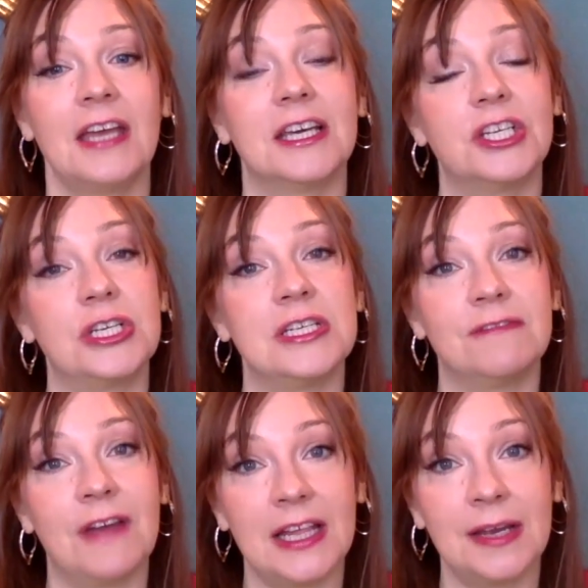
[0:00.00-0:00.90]
that she
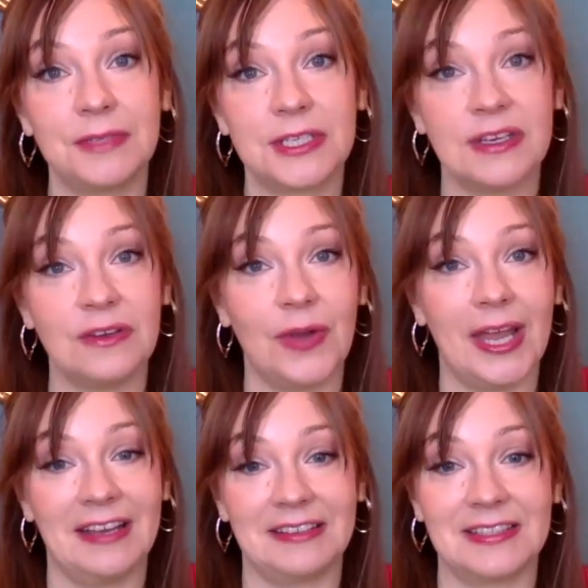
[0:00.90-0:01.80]
developed to
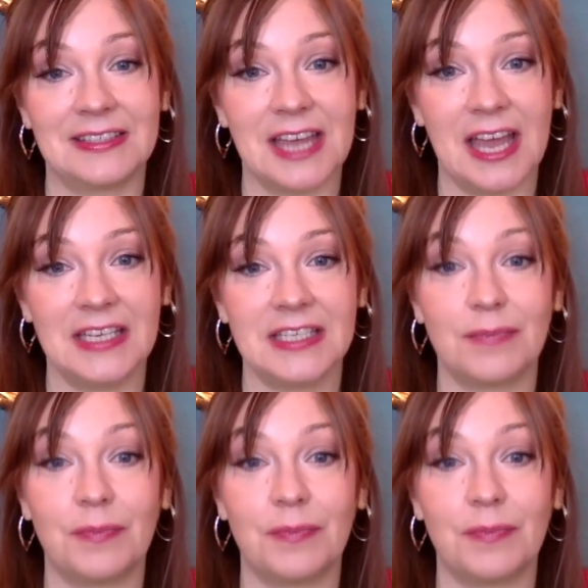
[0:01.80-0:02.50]
extend